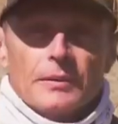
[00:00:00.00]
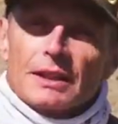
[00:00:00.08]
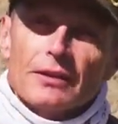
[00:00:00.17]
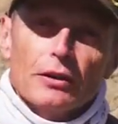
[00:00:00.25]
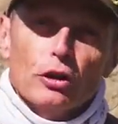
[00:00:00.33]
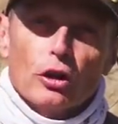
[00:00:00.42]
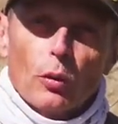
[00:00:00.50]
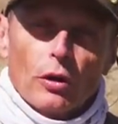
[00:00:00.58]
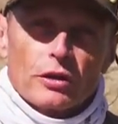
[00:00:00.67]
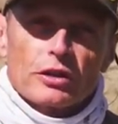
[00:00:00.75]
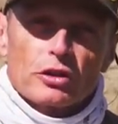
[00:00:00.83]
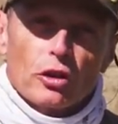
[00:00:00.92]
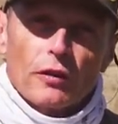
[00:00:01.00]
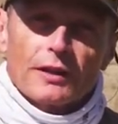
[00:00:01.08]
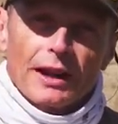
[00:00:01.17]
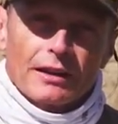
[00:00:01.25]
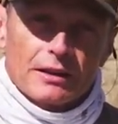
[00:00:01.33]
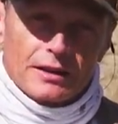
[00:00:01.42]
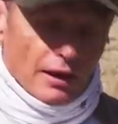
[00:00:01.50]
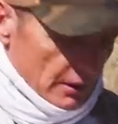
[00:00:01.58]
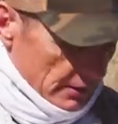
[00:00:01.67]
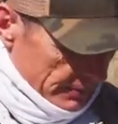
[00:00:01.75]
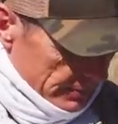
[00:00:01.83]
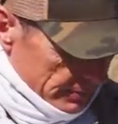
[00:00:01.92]
Let's have a look at what soft hackles are.
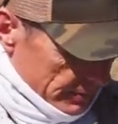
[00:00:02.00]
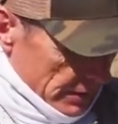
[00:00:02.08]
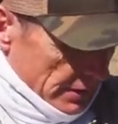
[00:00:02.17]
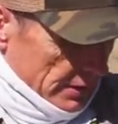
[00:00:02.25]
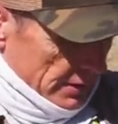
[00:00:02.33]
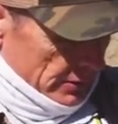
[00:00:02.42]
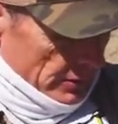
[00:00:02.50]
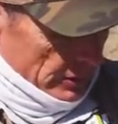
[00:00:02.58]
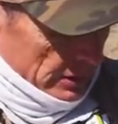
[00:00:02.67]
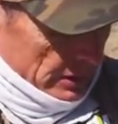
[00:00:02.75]
So I've got a